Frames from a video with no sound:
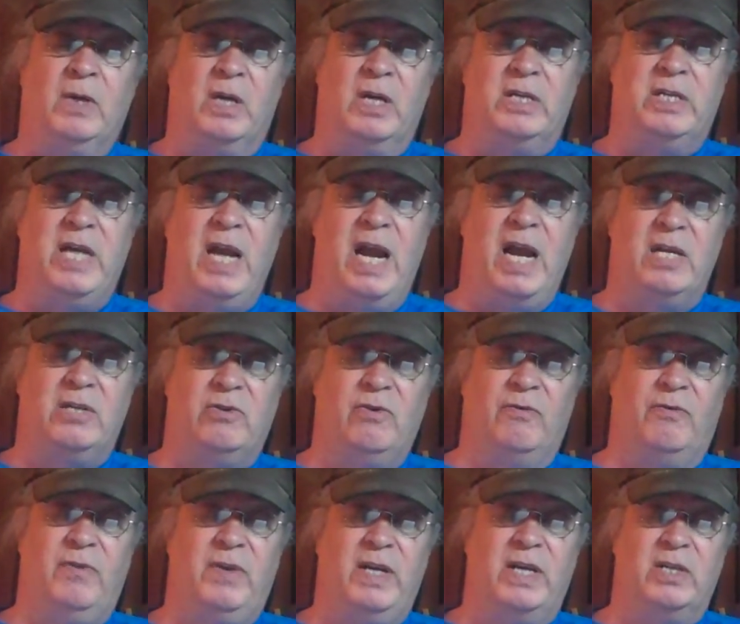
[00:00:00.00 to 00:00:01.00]

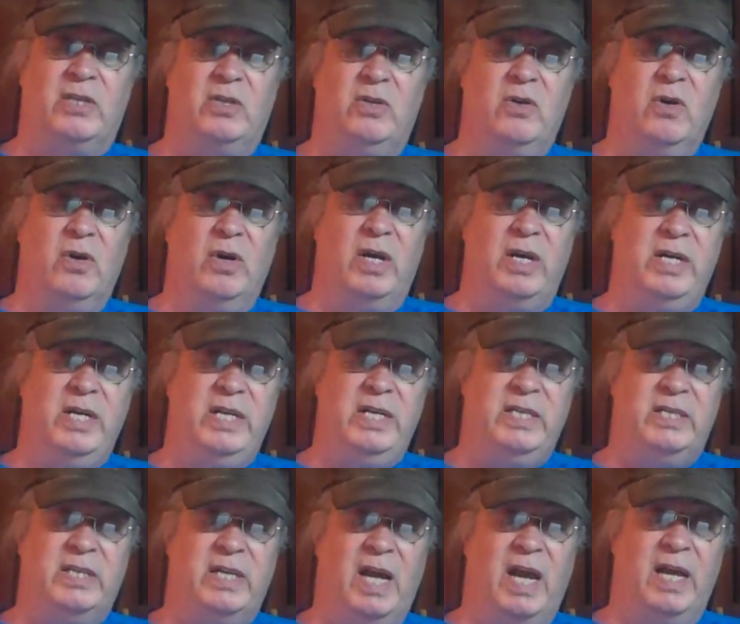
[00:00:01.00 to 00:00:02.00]
Catastrophe is good,
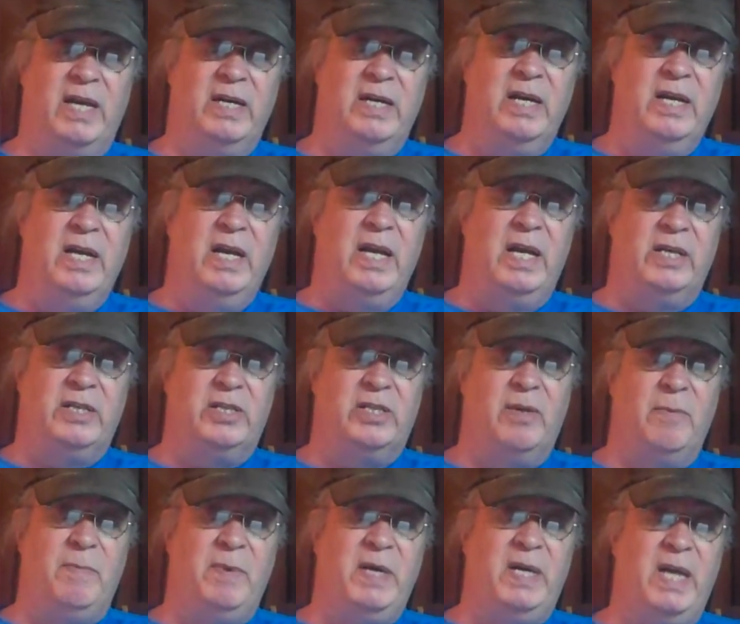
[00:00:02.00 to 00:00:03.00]
he said. It's
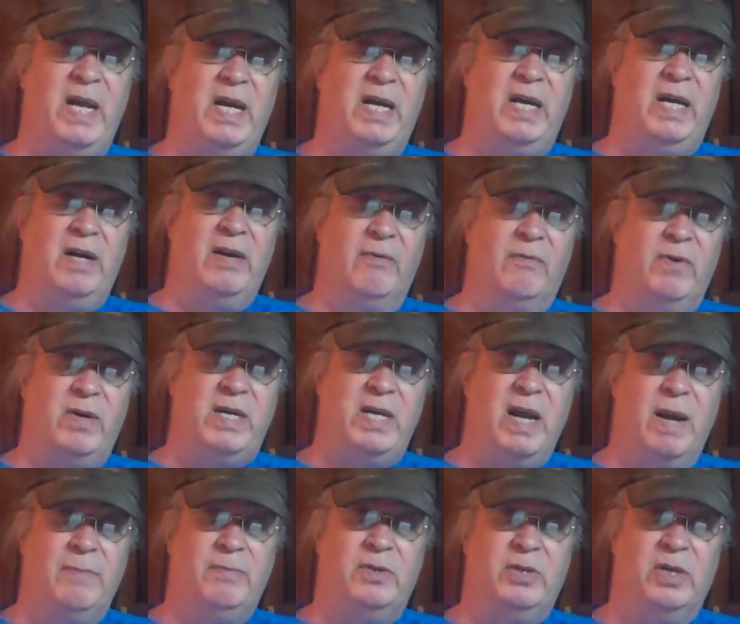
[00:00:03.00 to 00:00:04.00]
the beginning of
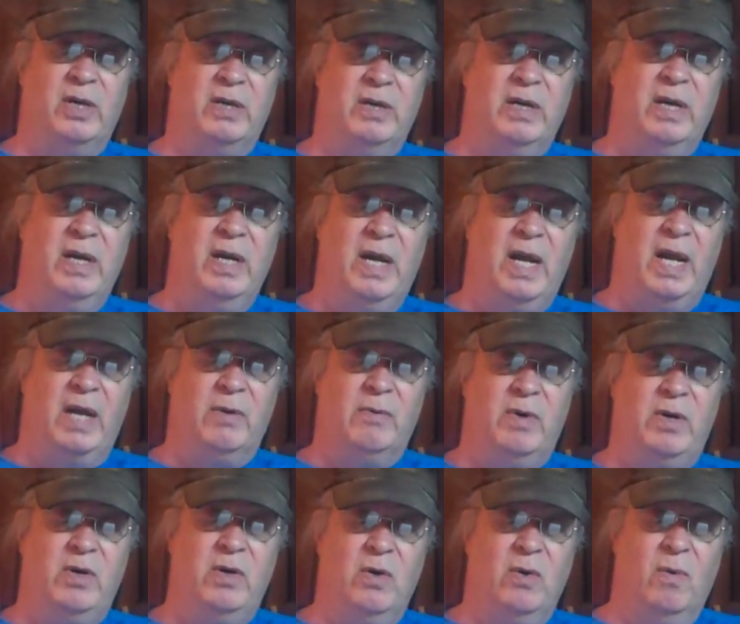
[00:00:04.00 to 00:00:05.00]
redemption and
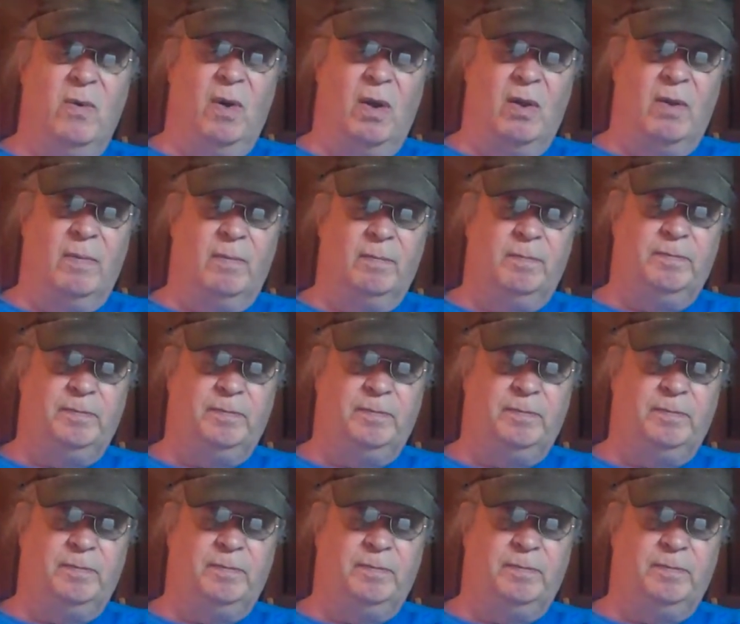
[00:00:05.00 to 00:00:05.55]
renewal.